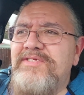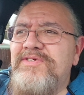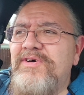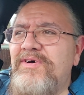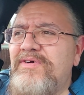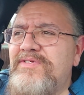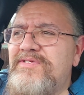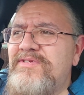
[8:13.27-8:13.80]

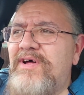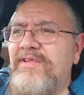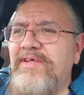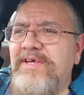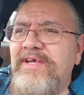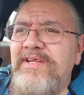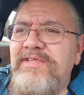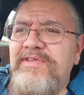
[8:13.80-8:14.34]
So it's not
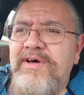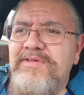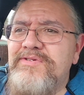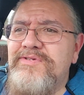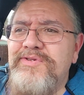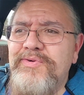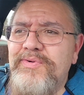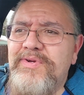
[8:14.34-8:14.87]
like he
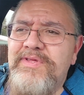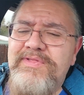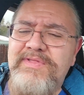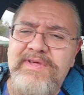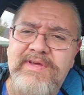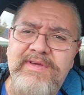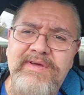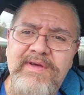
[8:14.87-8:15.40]
doesn't do
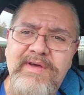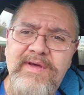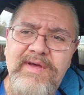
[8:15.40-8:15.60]
anything.